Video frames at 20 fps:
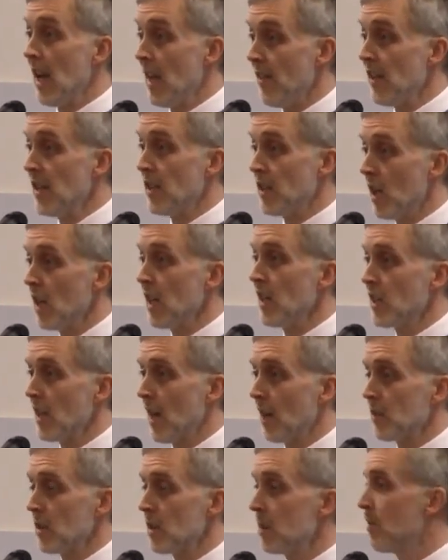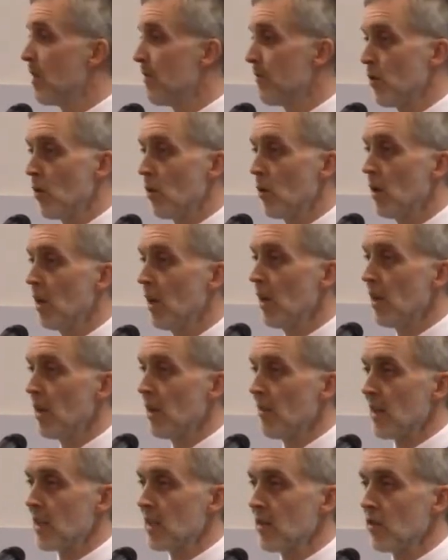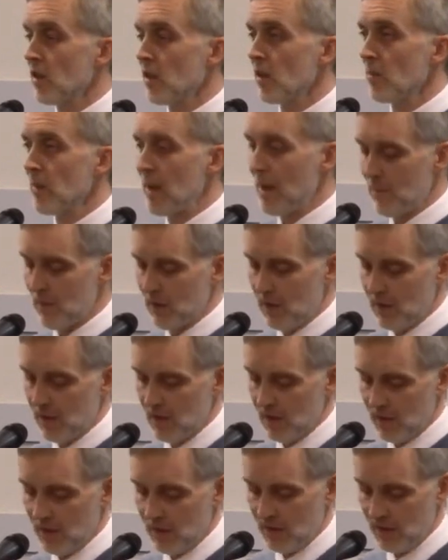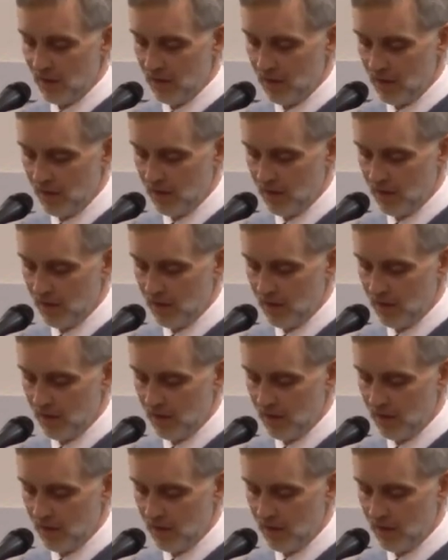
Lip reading: in these early chapters before the arrest of John the Baptist.